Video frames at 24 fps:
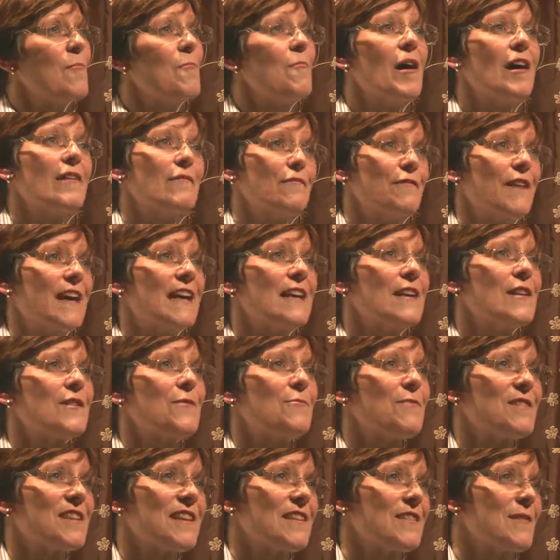my
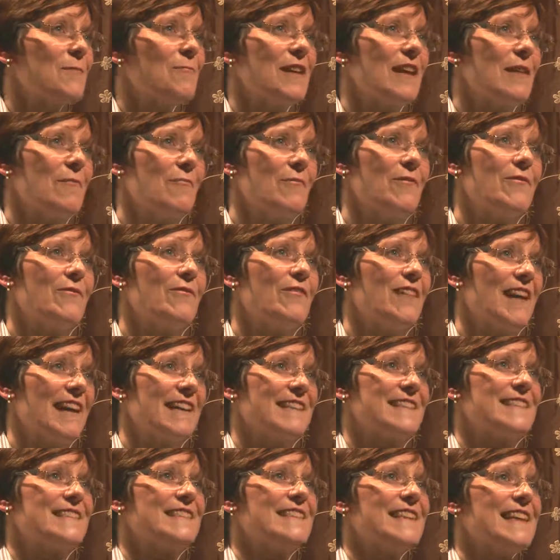faith with other people
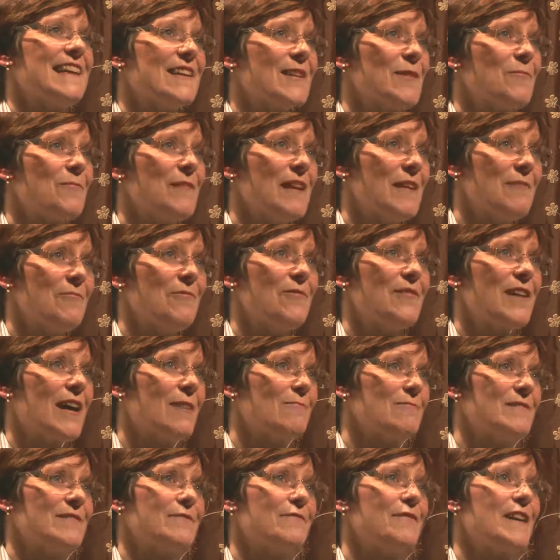and see other people
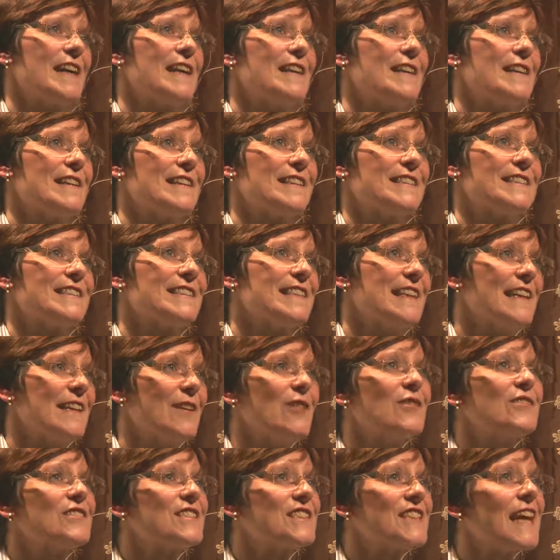come to faith and see
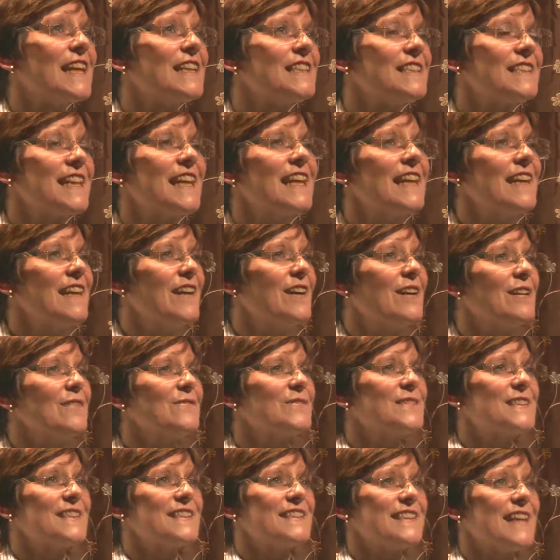God change their
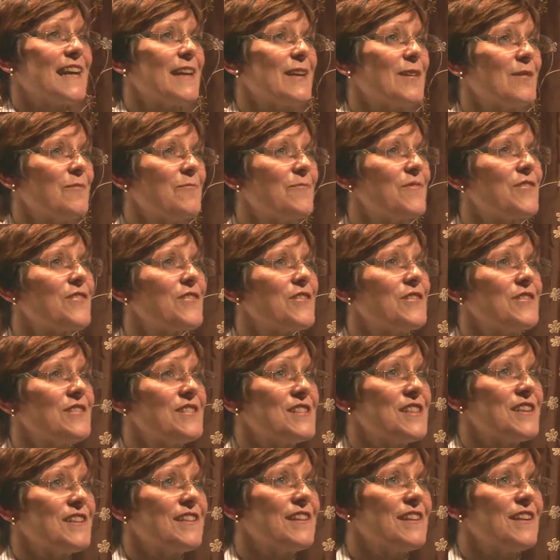lives and take them through
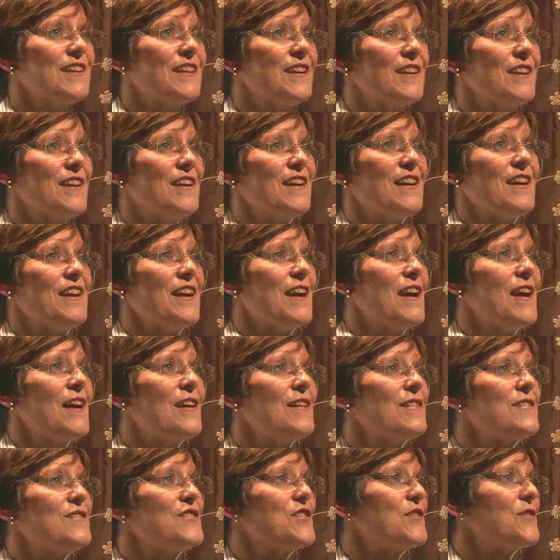
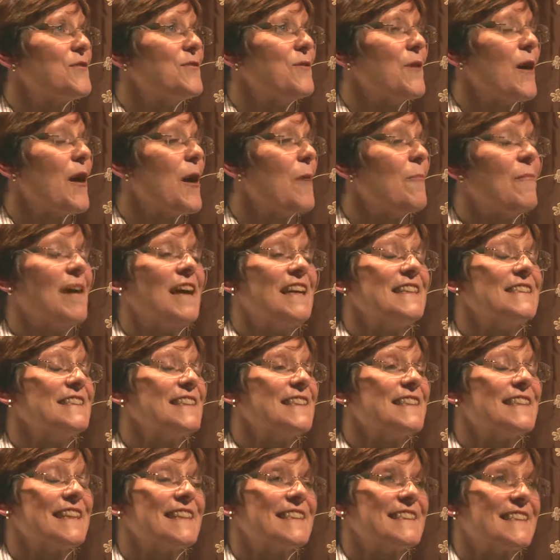to do
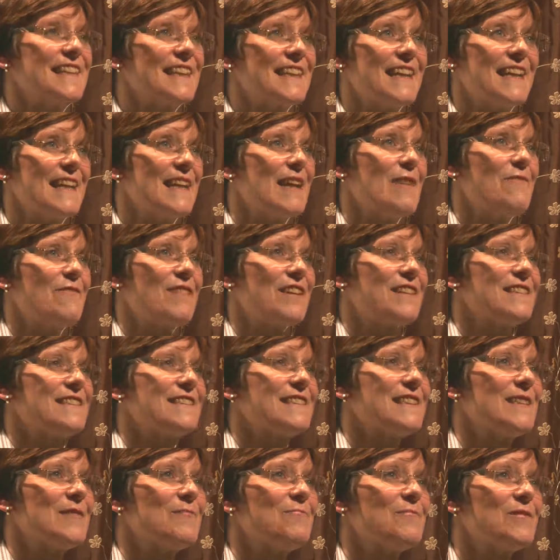amazing things that they never
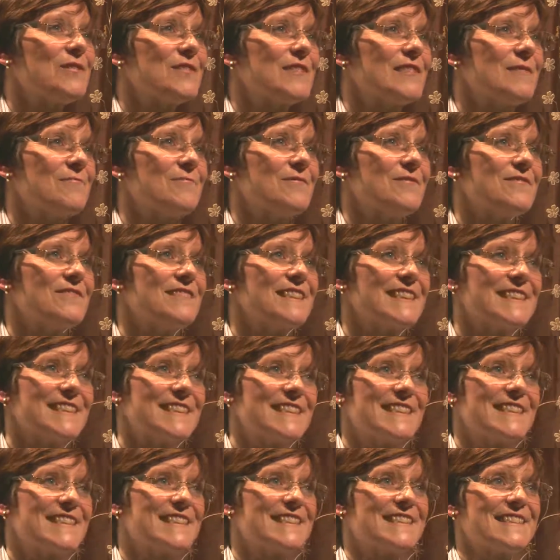considered possible,
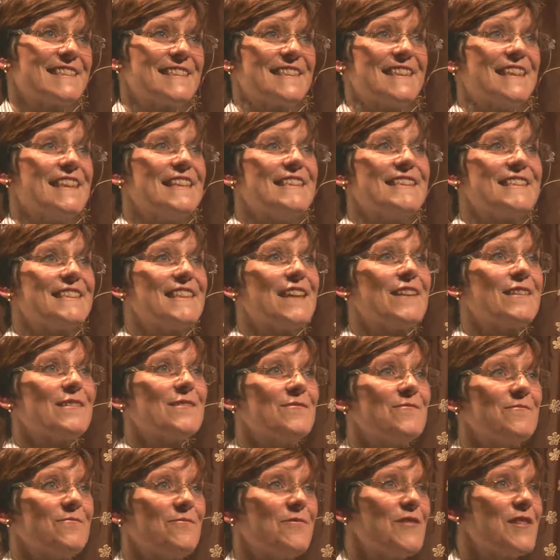just as he's
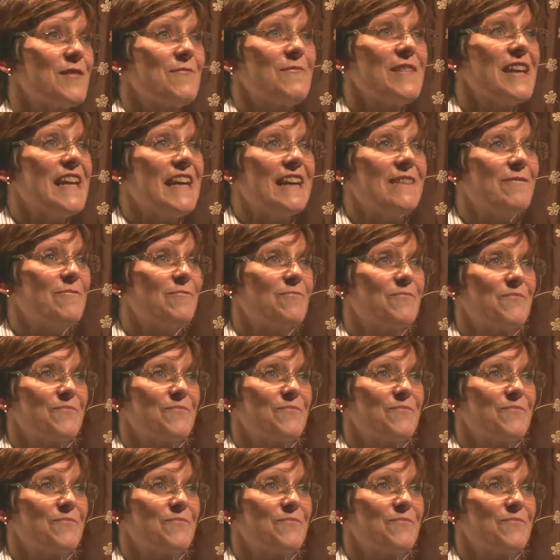done with me.